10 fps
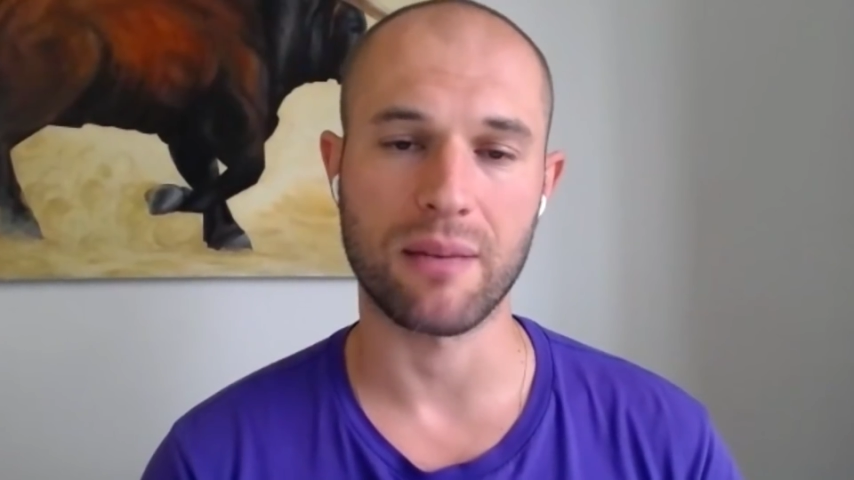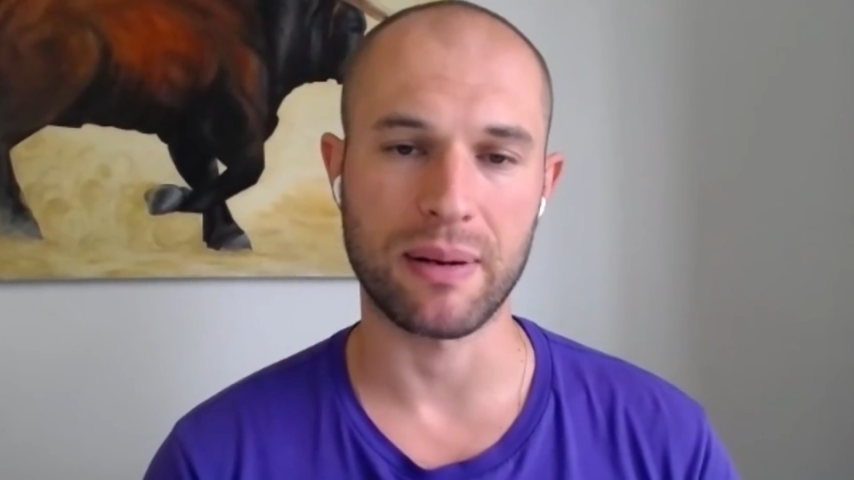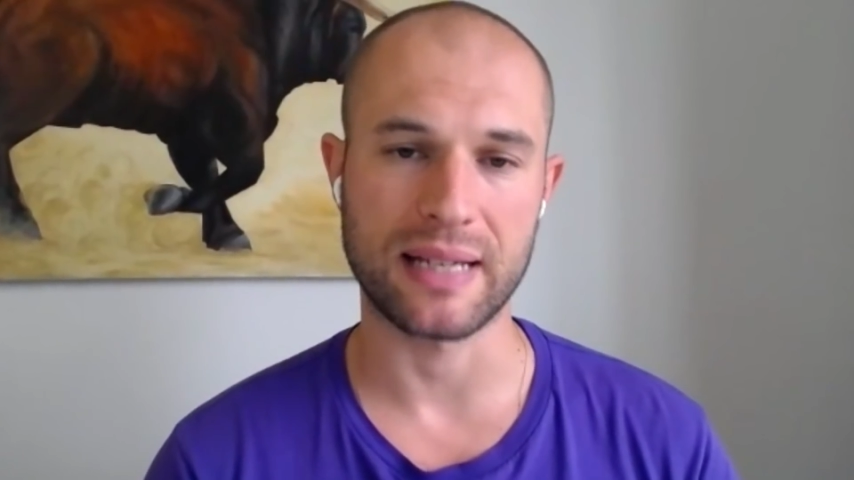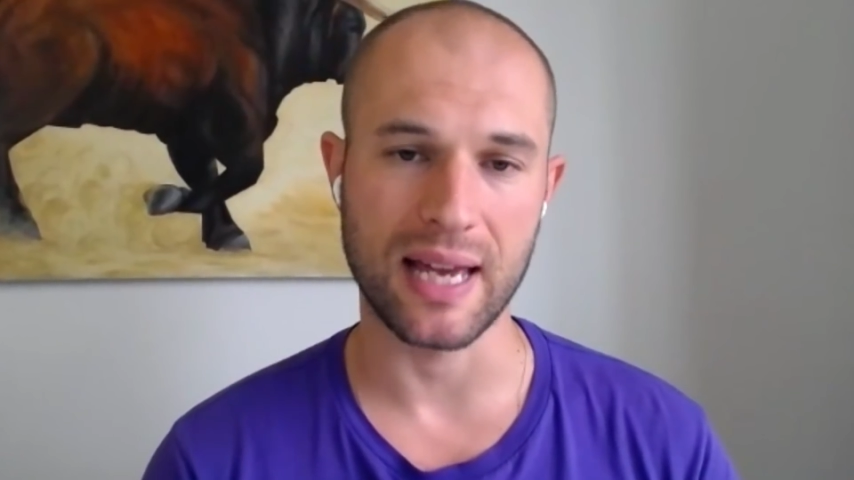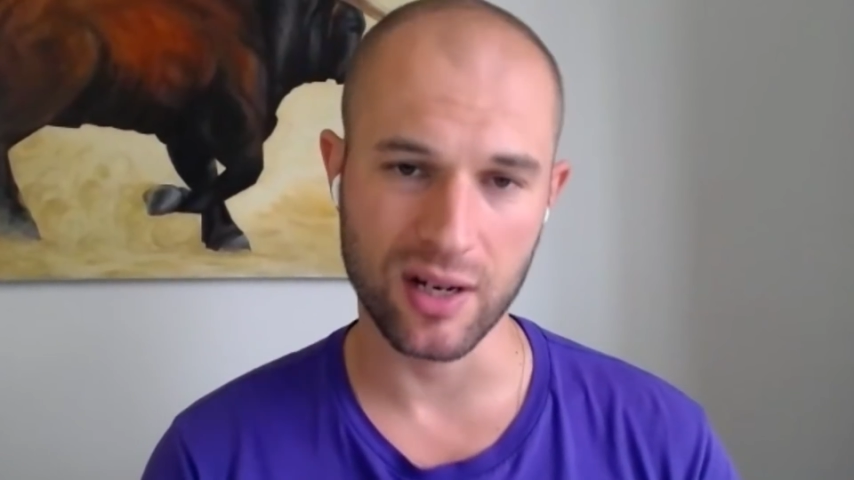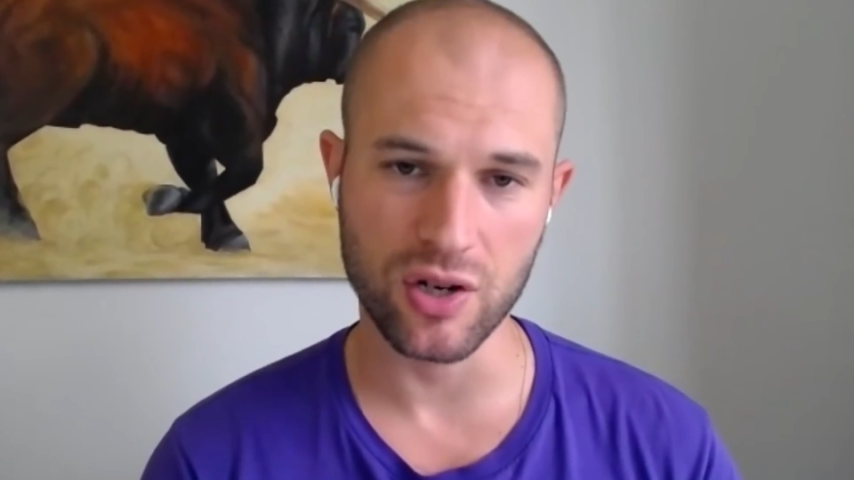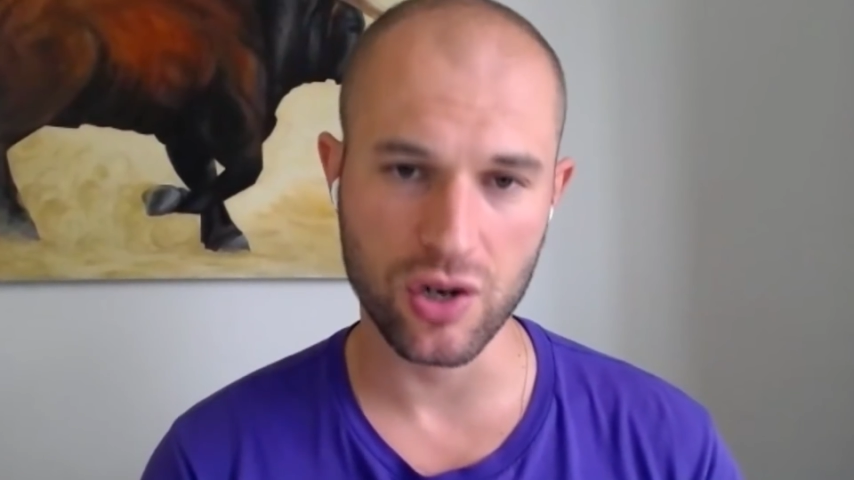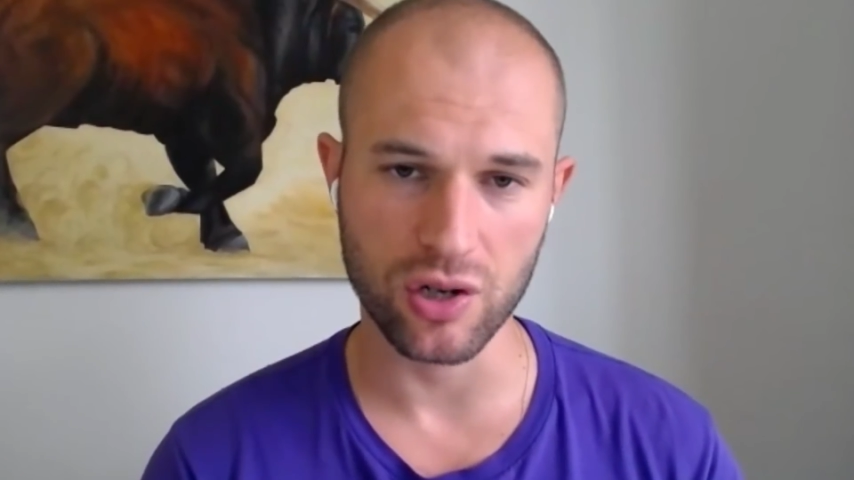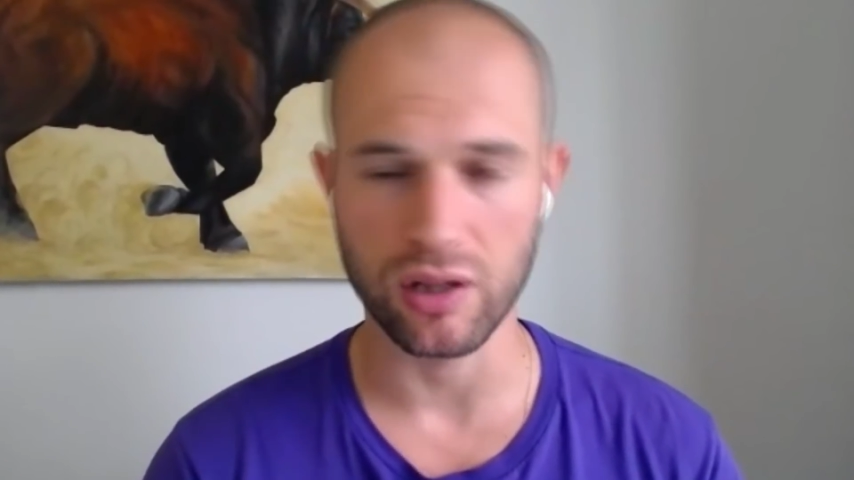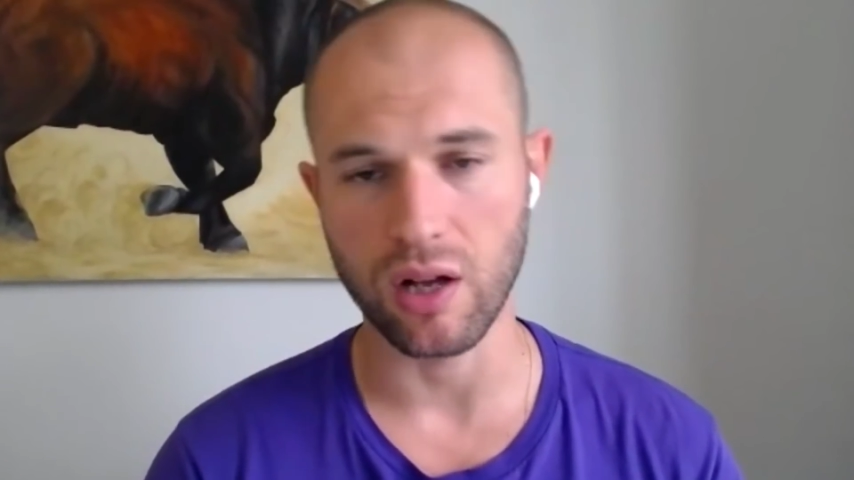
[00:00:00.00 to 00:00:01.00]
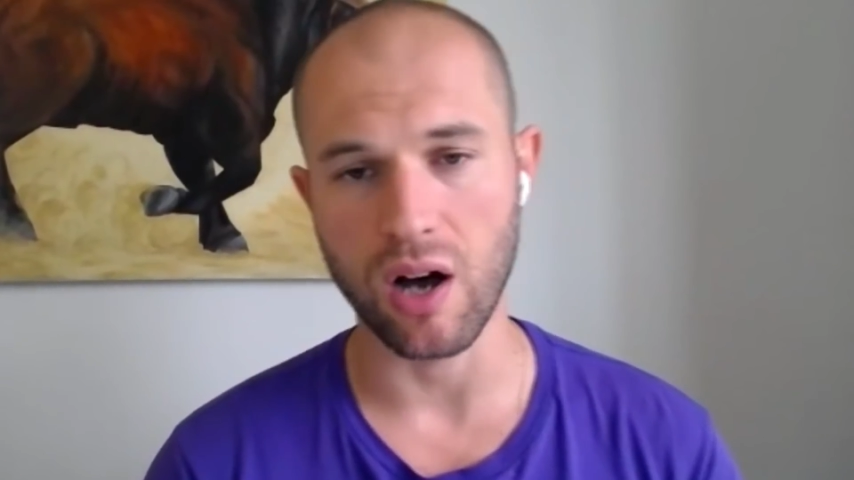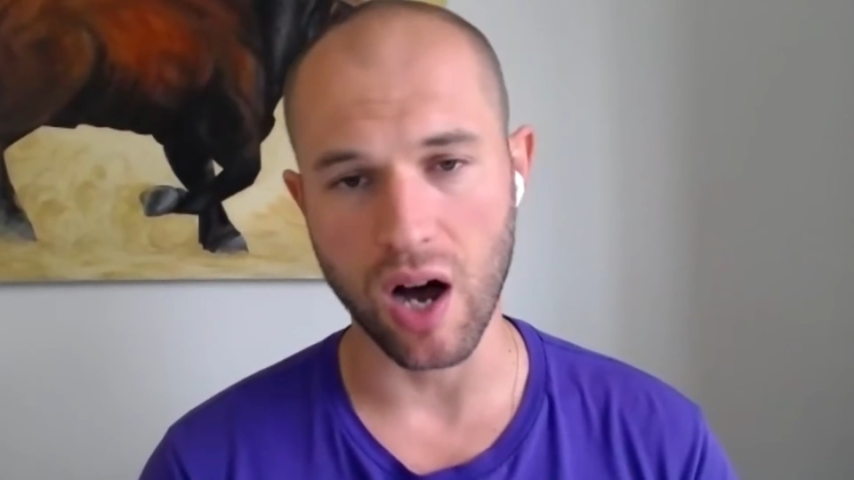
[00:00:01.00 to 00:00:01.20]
the potential